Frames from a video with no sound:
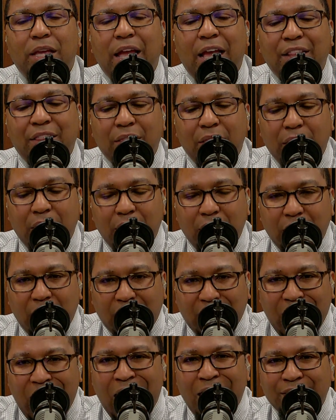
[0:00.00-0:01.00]
and
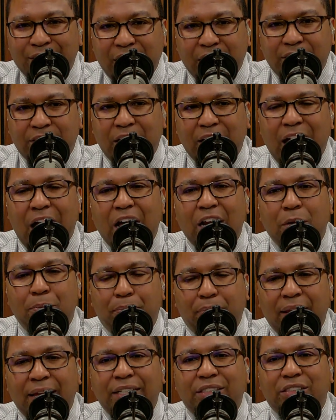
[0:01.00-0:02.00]
the context that God
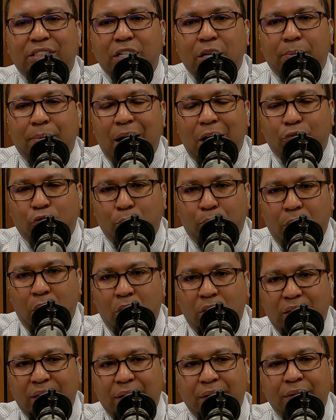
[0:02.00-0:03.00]
had placed the Apostle
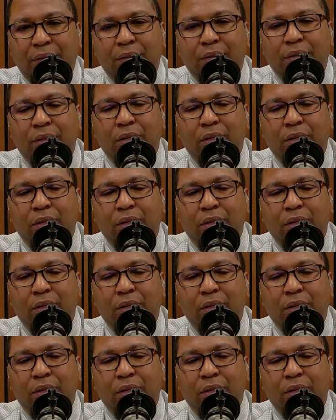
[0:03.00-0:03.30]
Paul in,